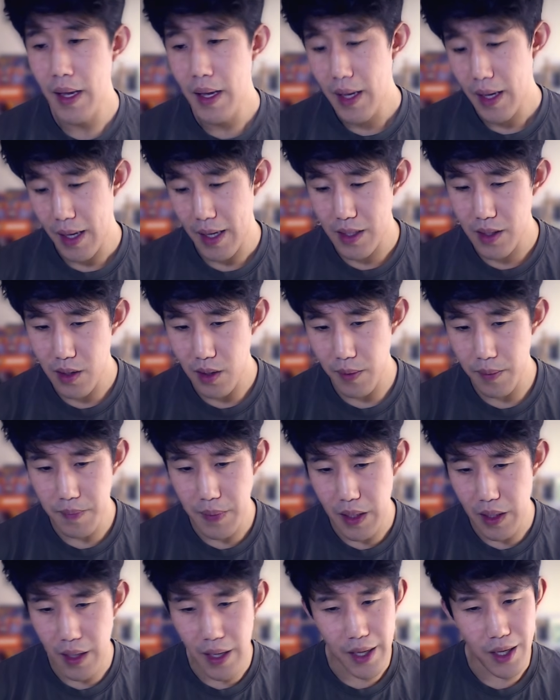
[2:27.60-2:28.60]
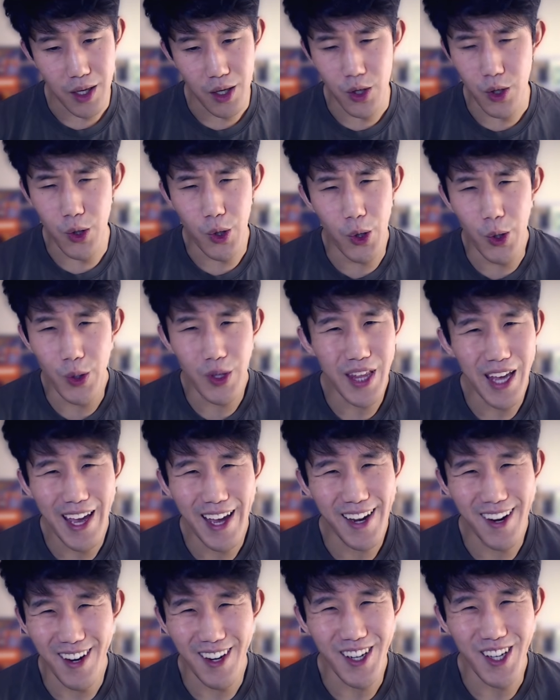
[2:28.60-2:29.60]
and they'll be like, who the
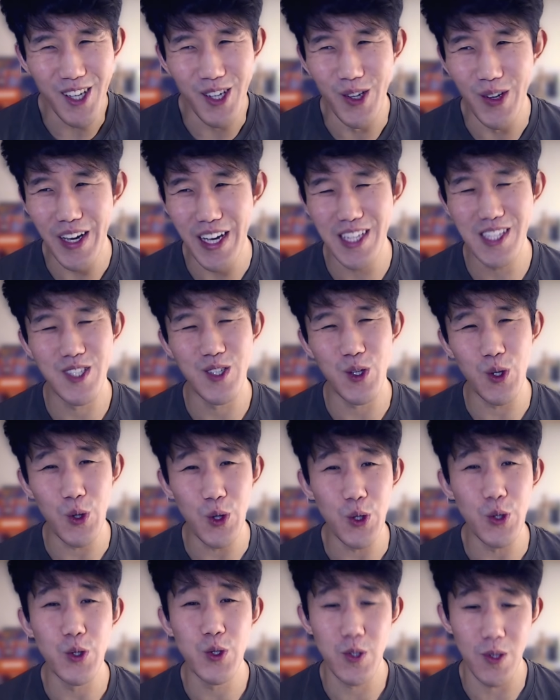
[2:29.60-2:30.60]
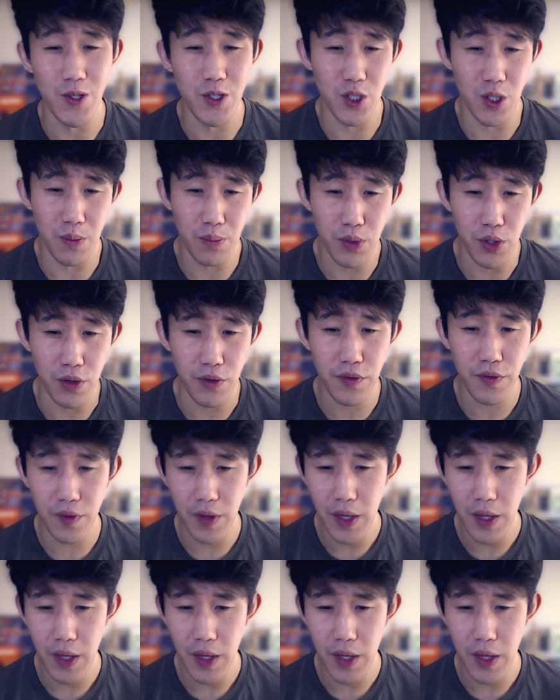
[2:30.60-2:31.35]
heck are you? And so you lose social proof.